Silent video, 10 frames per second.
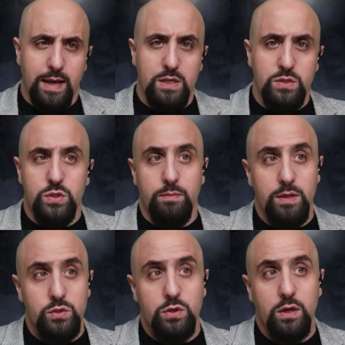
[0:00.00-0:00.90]
as a
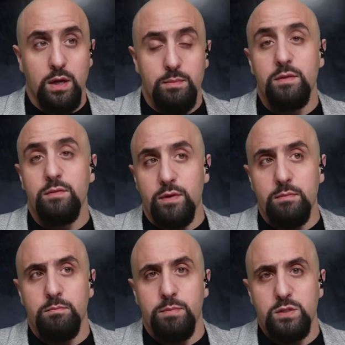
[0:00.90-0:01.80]
measure coming
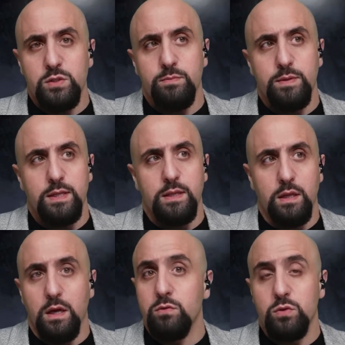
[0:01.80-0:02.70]
from Benjamin
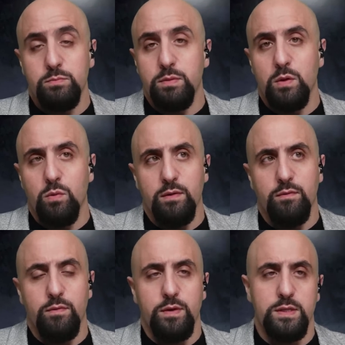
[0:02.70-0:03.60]
Netanyahu, could be one
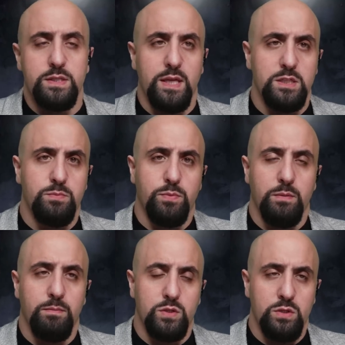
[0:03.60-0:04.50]
of his
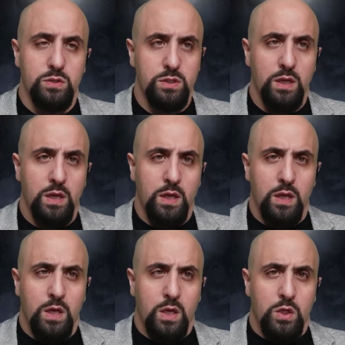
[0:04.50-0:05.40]
desperate measures
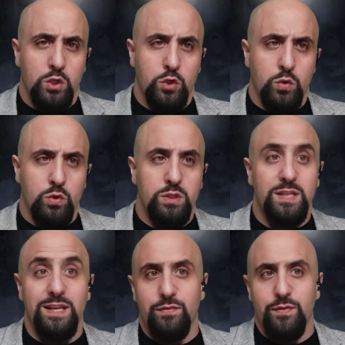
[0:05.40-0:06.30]
to
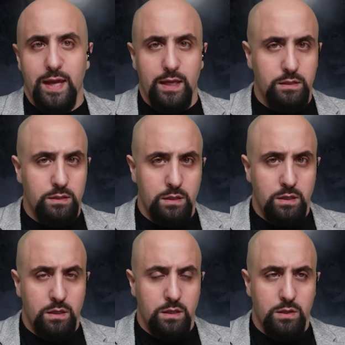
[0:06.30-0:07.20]
deviate
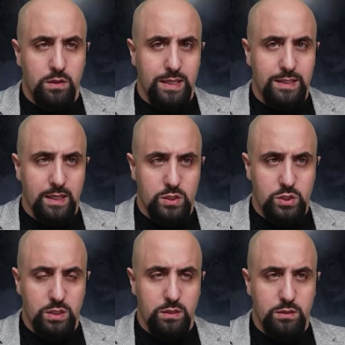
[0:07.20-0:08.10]
the
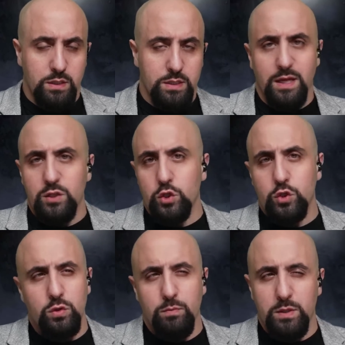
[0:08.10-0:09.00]
attention. He's under
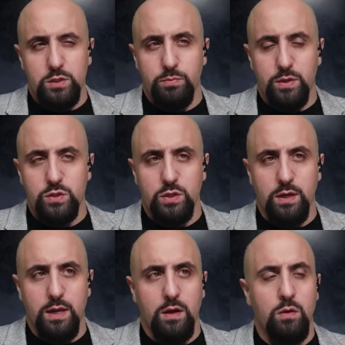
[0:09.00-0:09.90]
too much pressure
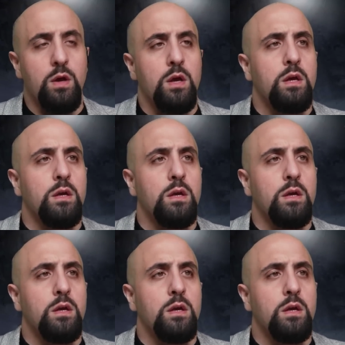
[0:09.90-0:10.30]
now.